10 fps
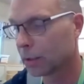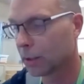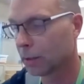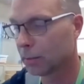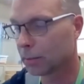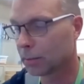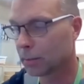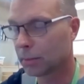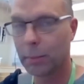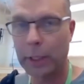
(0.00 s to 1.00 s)
So
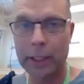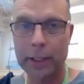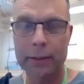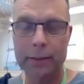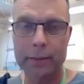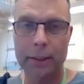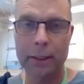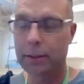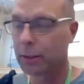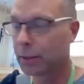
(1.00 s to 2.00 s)
my
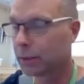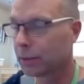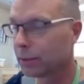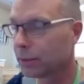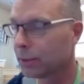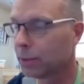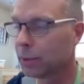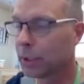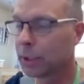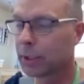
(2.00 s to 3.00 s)
answer
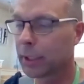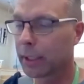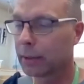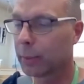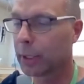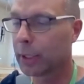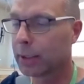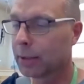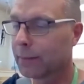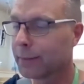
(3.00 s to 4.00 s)
to the second
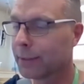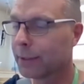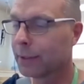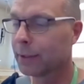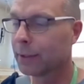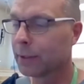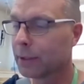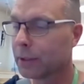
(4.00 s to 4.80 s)
part of the